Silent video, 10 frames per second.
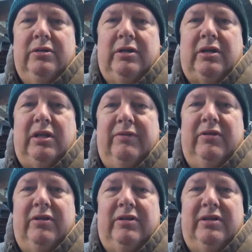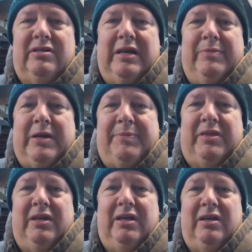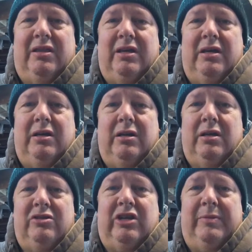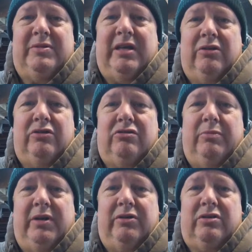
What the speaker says: to deliver the same type of thing than Jamestown Distributing.